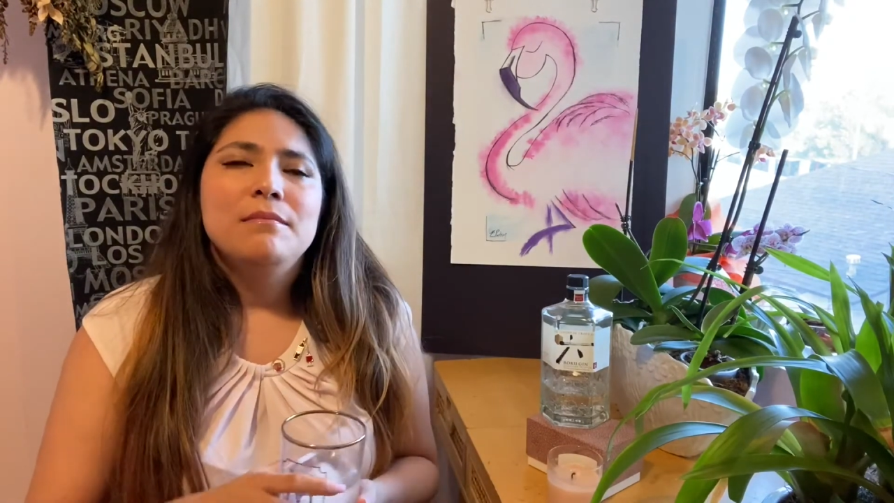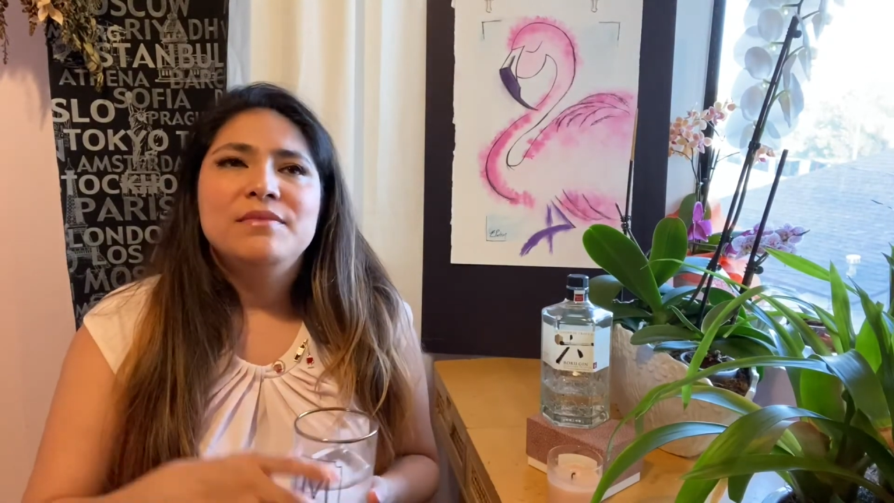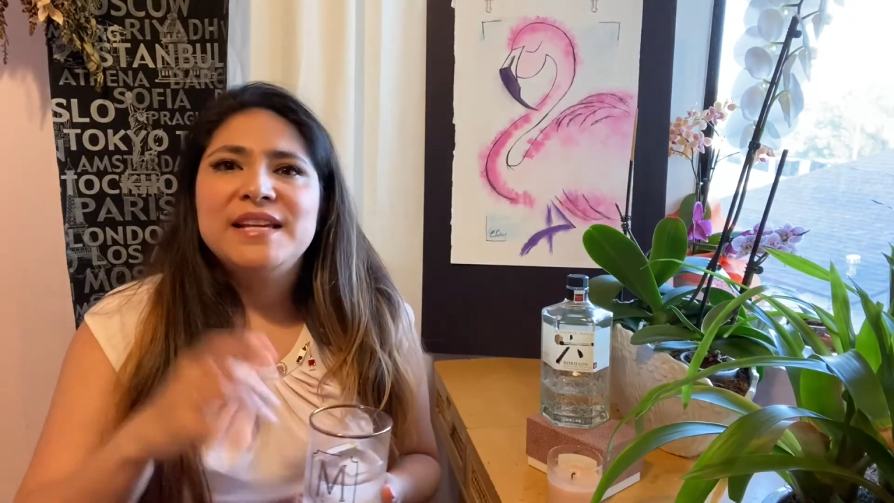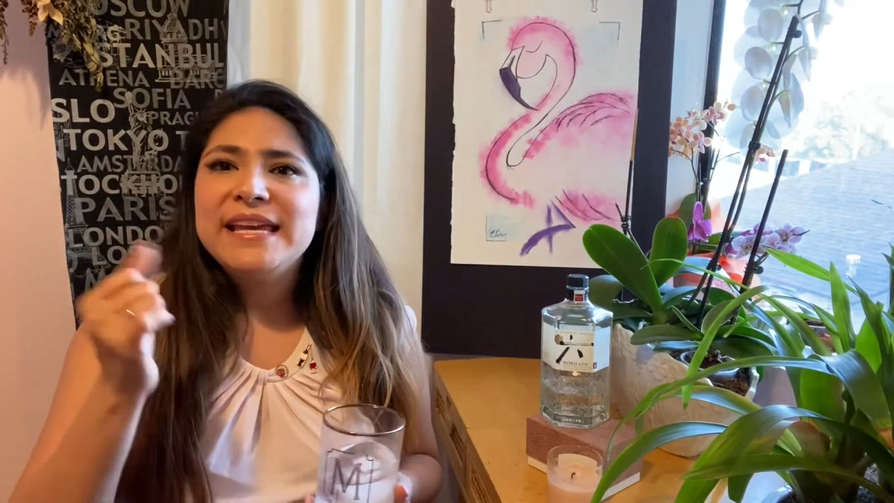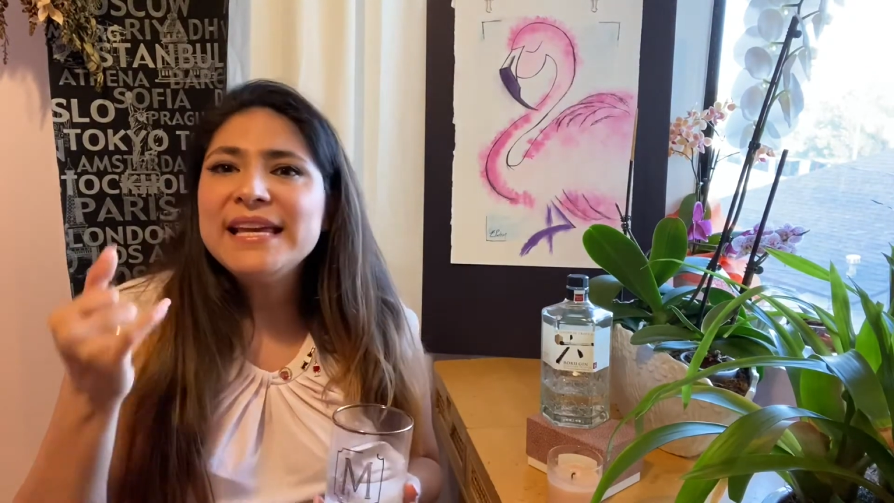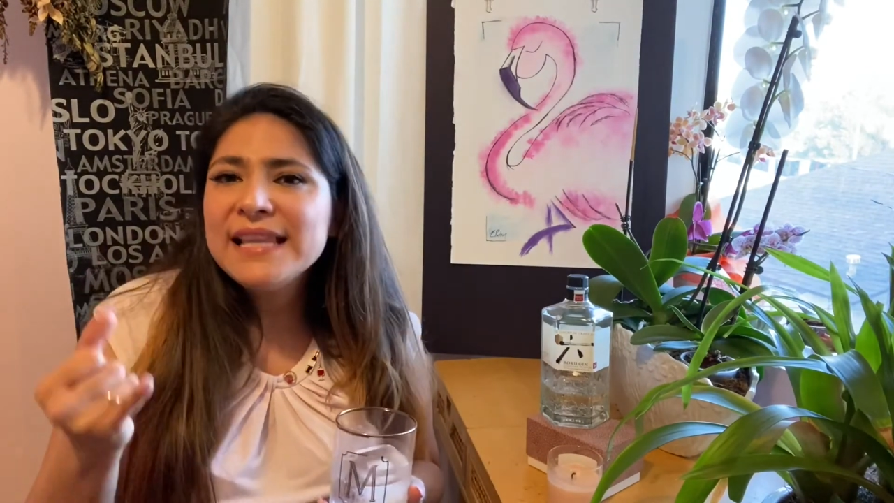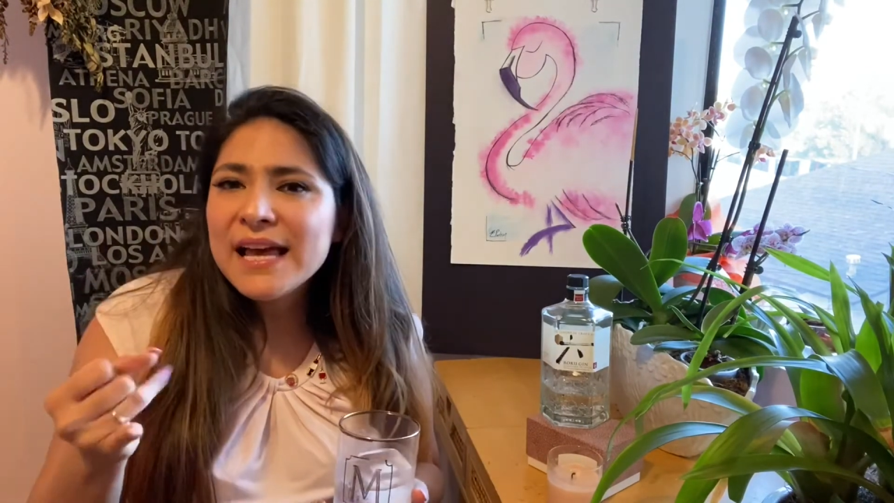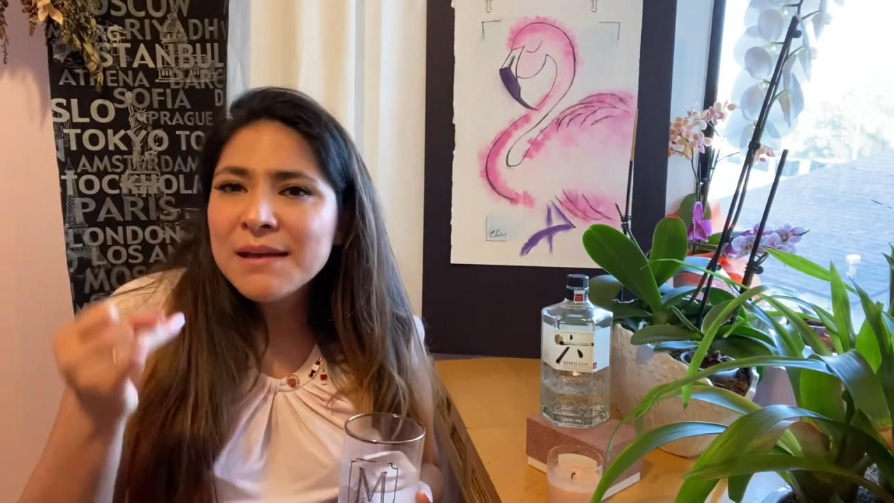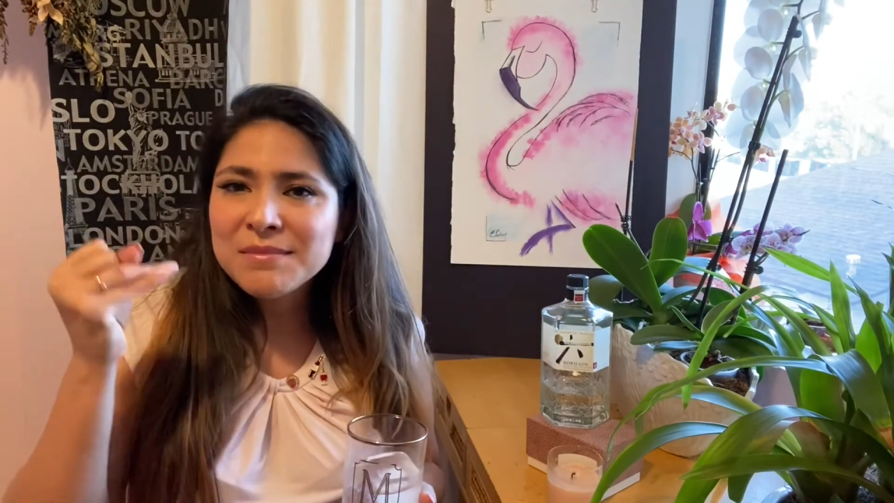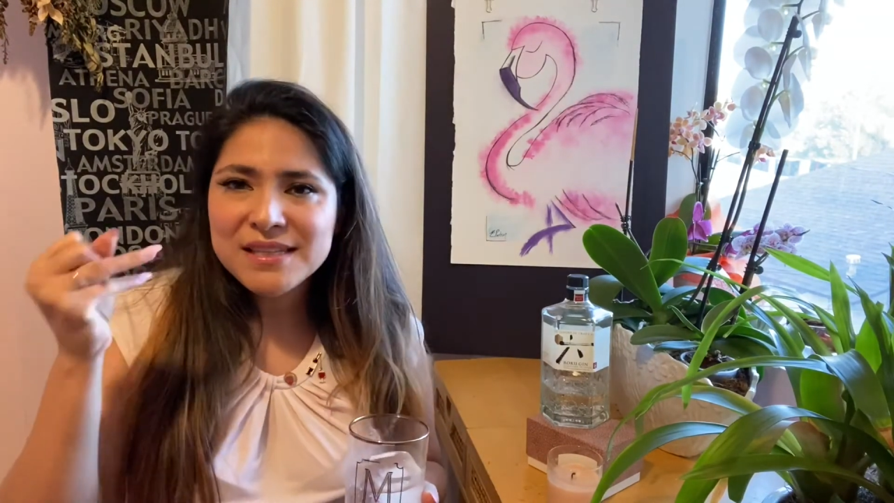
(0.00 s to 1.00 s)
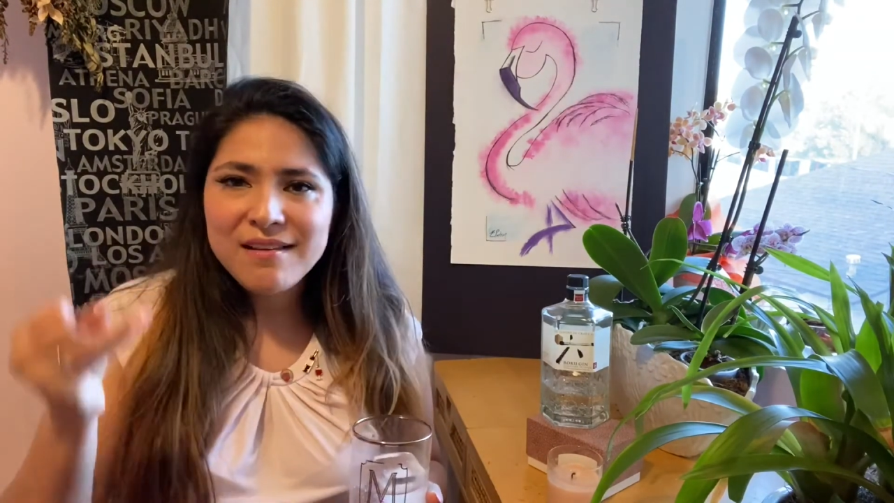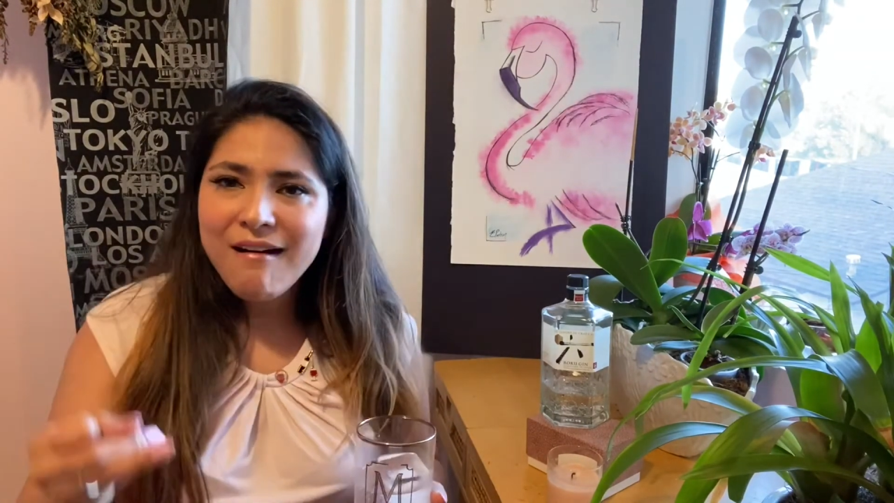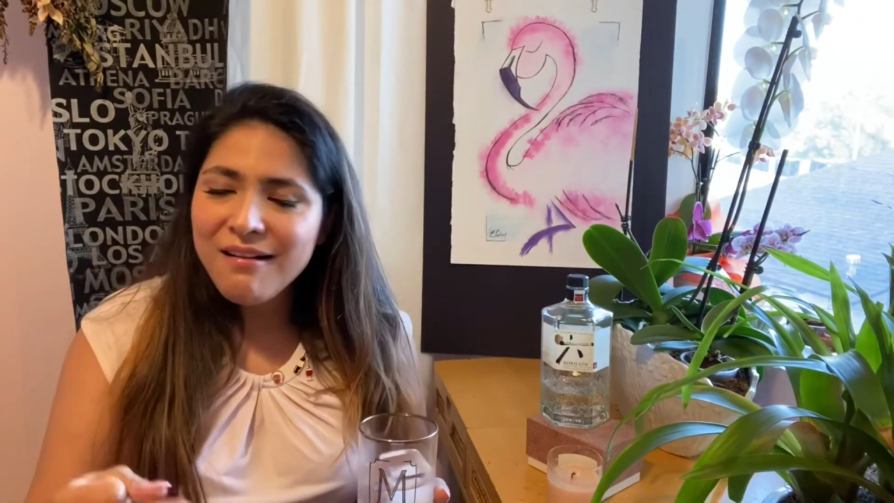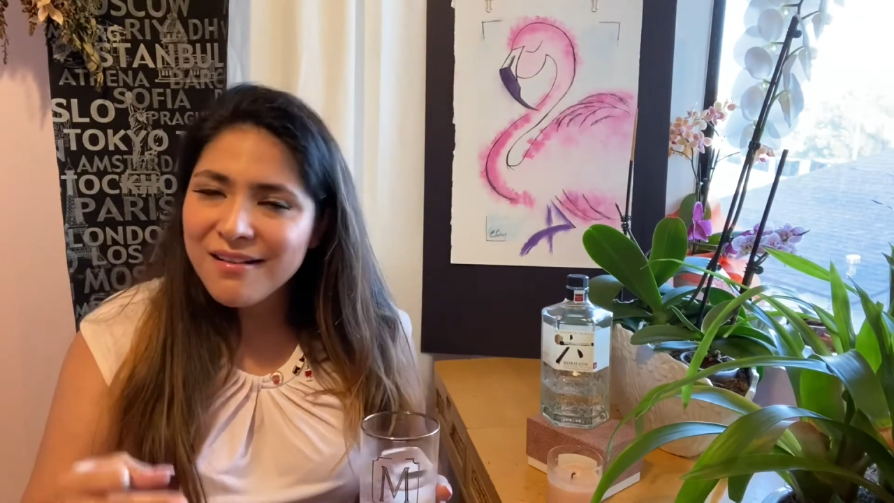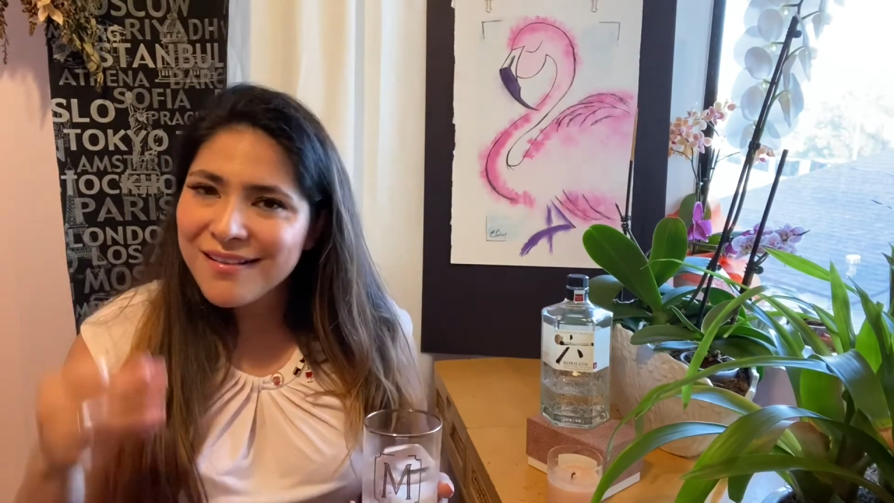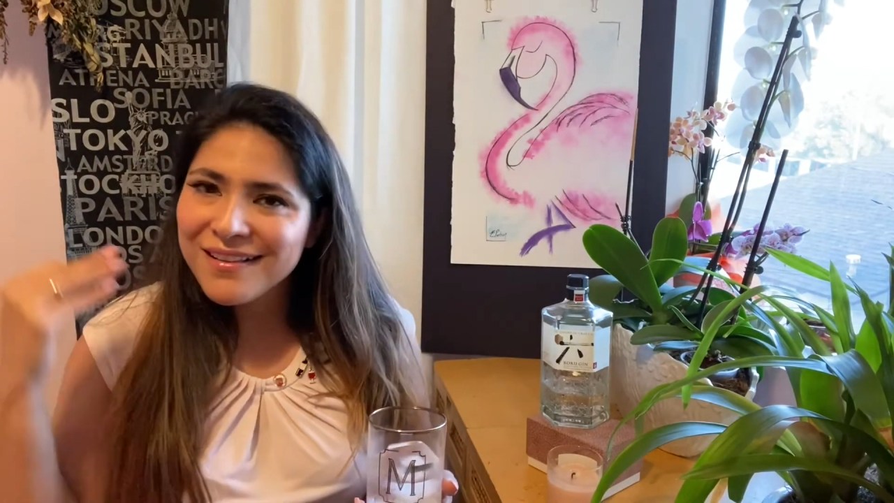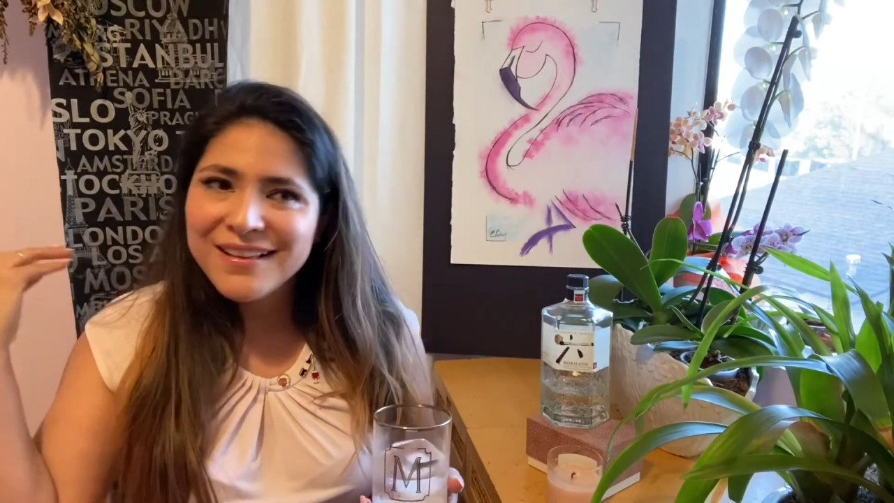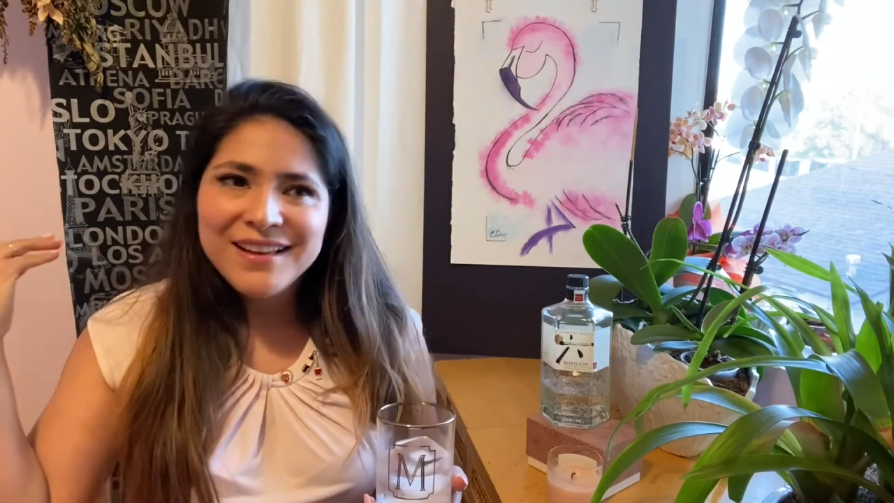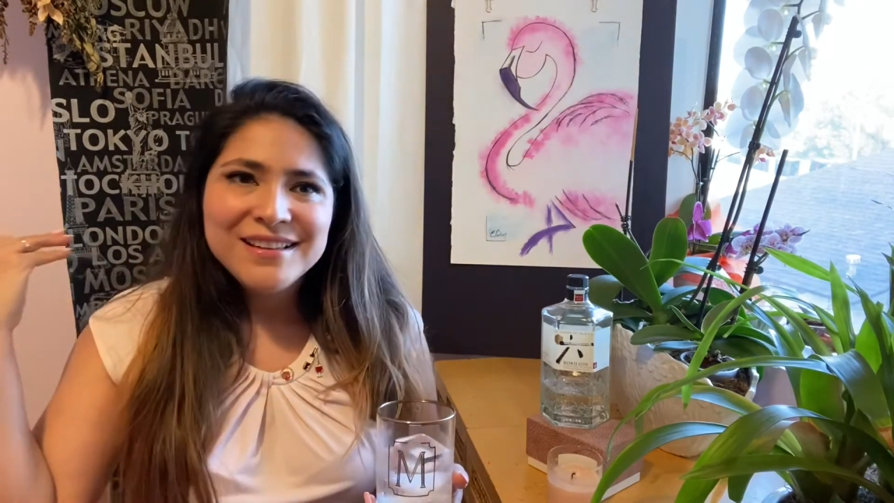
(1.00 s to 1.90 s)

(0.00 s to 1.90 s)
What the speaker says: tequila, mezcal,